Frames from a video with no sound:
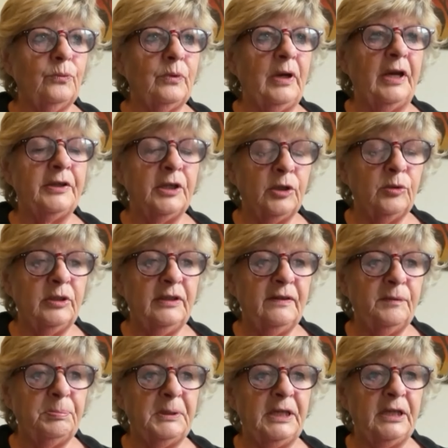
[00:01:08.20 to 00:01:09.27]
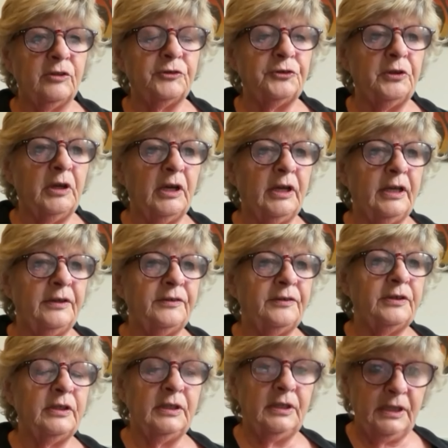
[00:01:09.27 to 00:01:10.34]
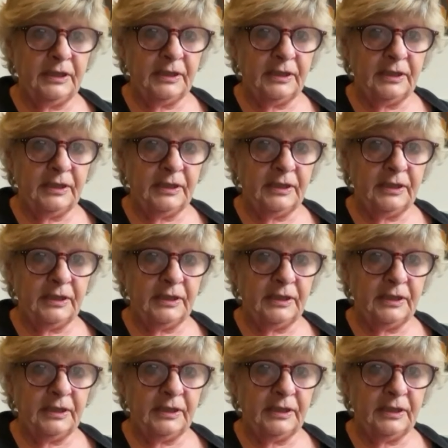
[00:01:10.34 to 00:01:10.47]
I know he's being tried in